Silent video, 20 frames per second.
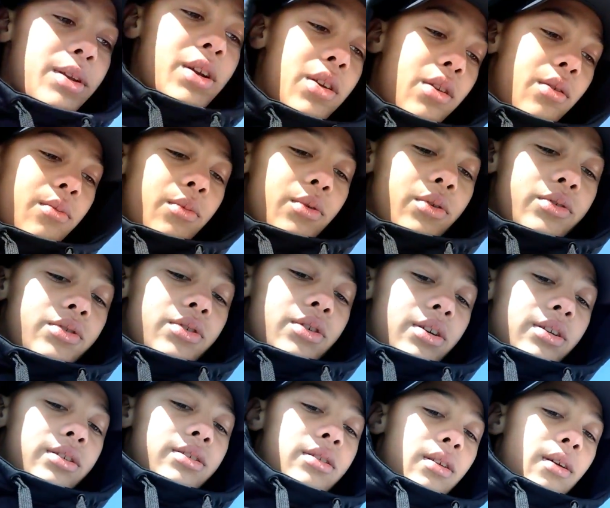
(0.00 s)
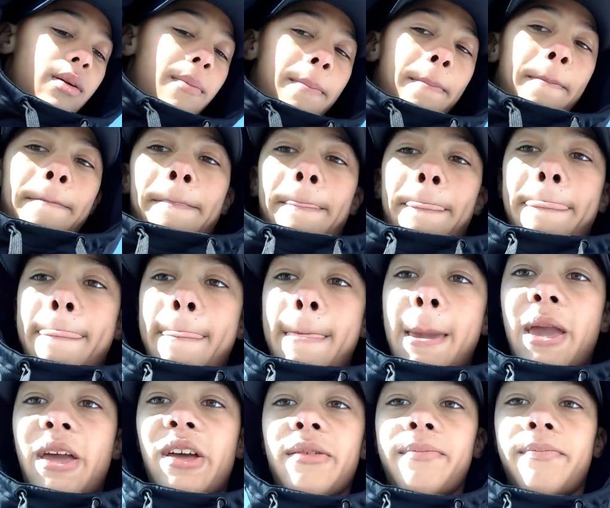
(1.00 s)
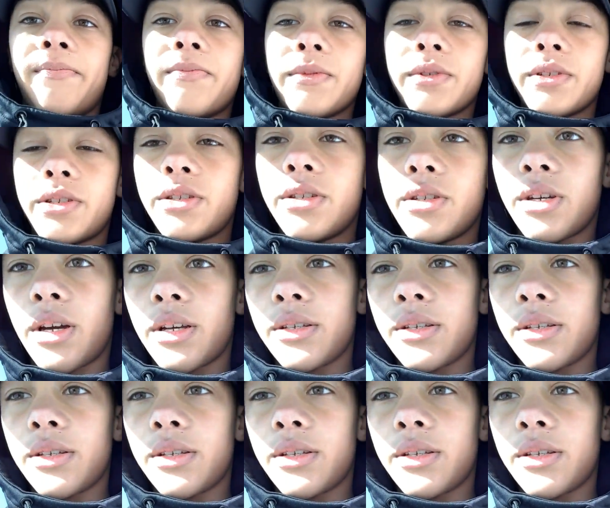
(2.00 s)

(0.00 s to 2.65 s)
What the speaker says: me to do more tricks. So, yeah. See you